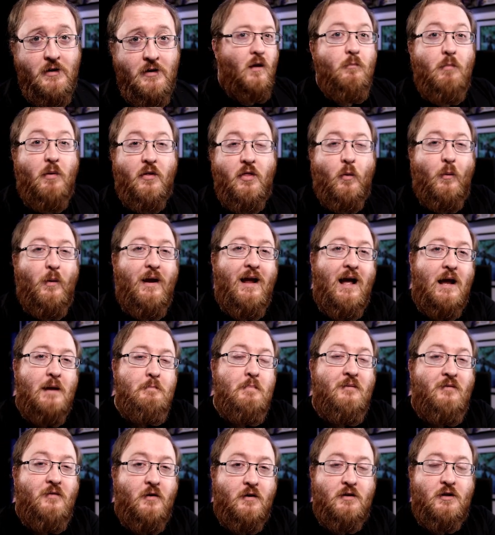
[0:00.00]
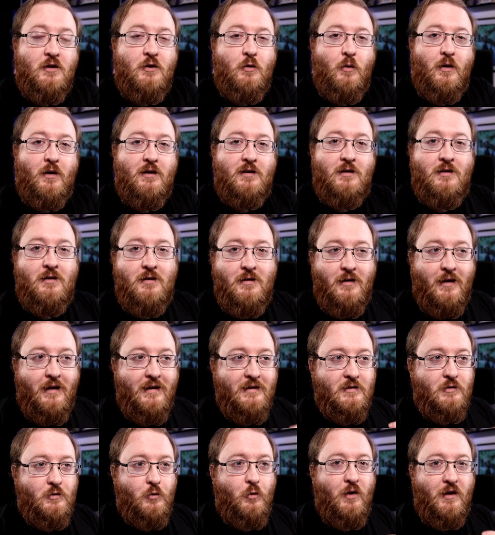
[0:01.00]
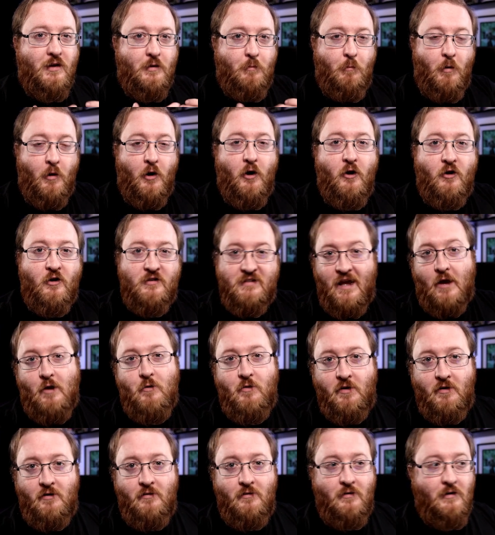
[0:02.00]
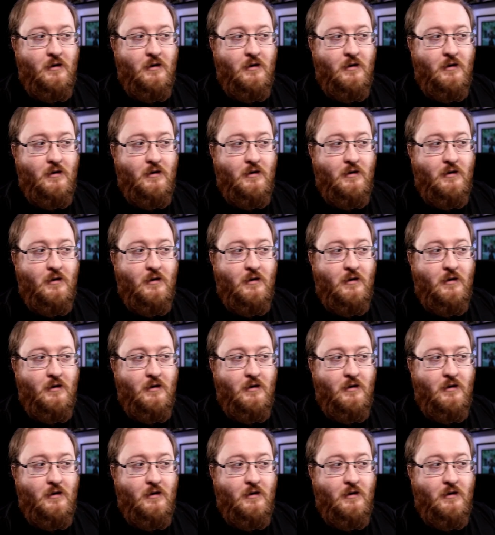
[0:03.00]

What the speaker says: But the way I prefer to do it is do it per scout.